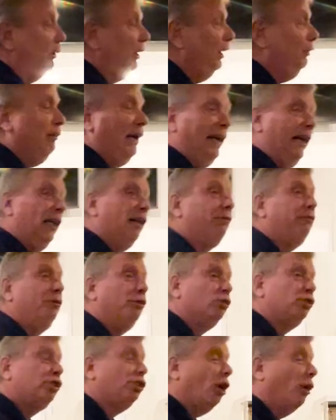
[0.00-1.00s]
he ran out of
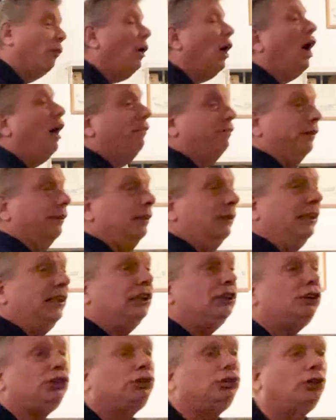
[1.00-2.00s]
fuel so often,
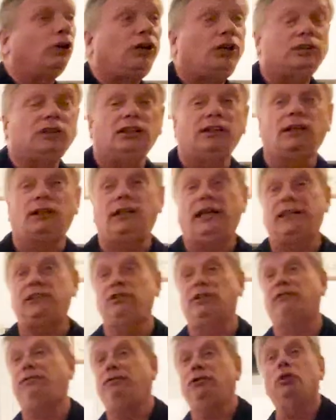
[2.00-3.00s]
he installed an
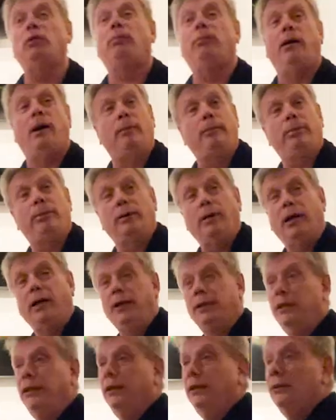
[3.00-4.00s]
electric fuel pump
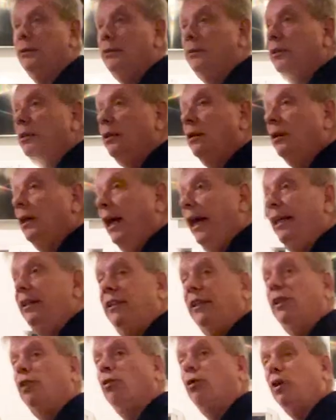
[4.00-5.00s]
on his
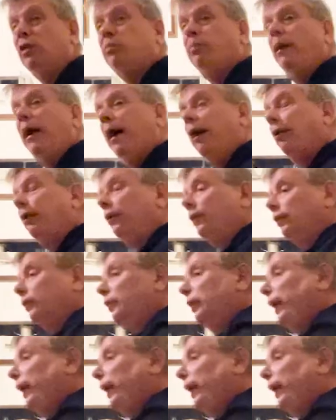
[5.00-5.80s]
18 horsepower